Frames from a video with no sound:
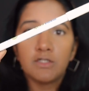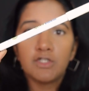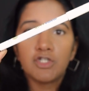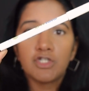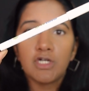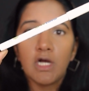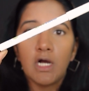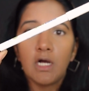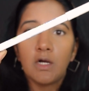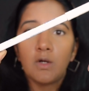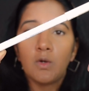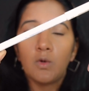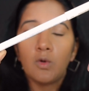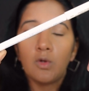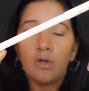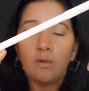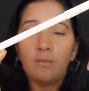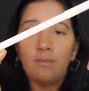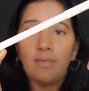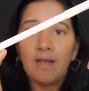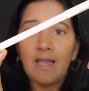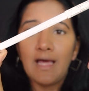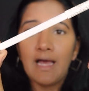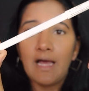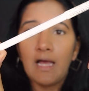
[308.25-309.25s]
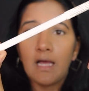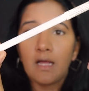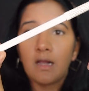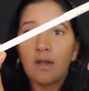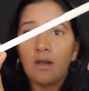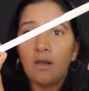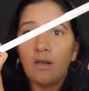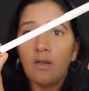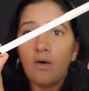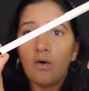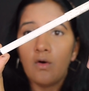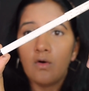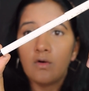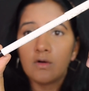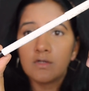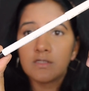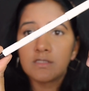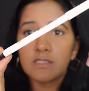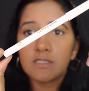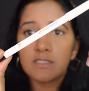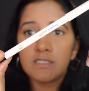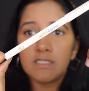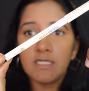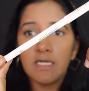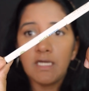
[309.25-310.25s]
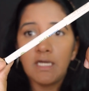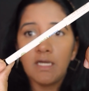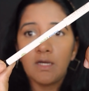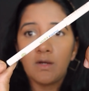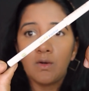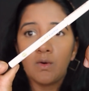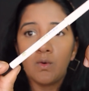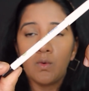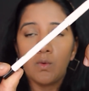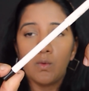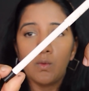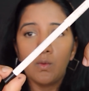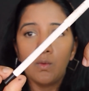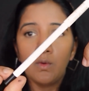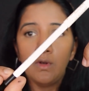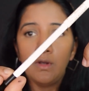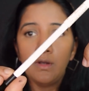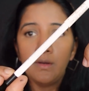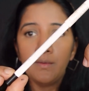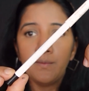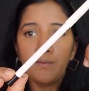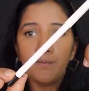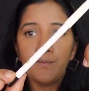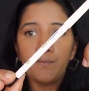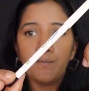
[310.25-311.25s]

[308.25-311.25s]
Charcoal Black Long Stay Kohl.